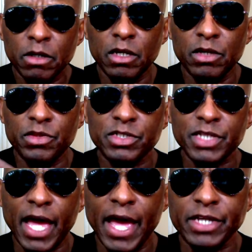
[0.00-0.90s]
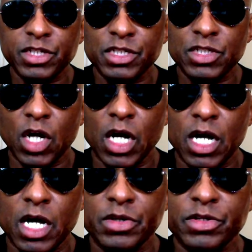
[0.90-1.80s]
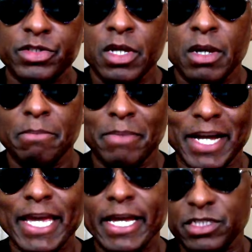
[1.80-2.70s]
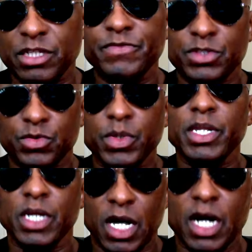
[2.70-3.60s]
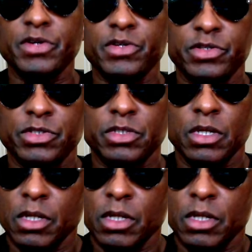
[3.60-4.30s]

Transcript: Either it's Ashley's or Hunter's. My guess is it's really Hunter's.